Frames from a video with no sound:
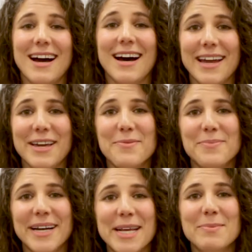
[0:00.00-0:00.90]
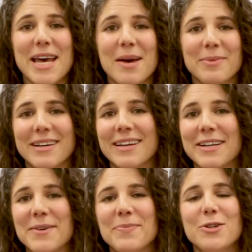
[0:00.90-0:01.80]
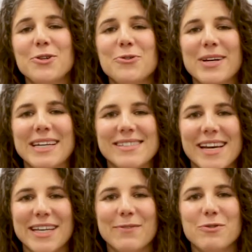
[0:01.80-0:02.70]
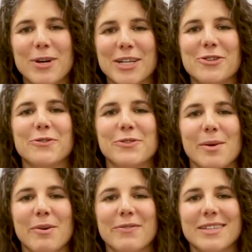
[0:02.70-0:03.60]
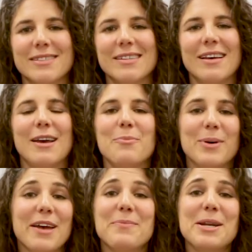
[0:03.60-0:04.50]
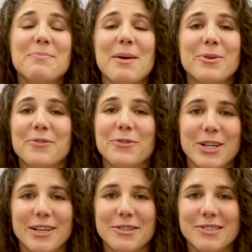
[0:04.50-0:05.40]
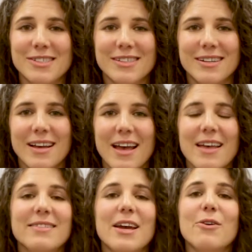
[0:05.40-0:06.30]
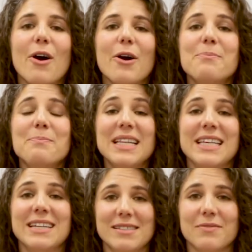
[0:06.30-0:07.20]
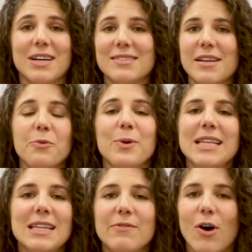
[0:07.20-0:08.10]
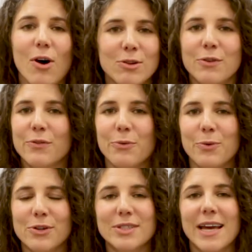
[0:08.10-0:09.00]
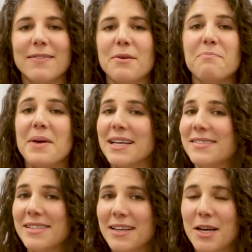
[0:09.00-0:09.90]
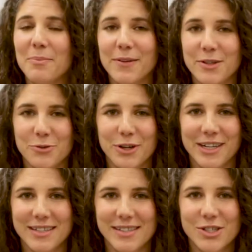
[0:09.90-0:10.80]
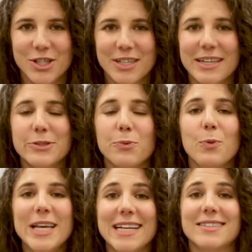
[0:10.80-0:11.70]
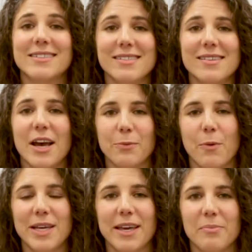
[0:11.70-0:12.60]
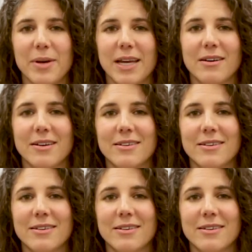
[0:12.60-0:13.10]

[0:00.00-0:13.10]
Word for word: Hi, my name's Emma, and I'm the new executive director of SumOfUs, but I've been a member for years. There are millions of us, and we live all over the world, and the best thing about this organization is we get to decide what we campaign on.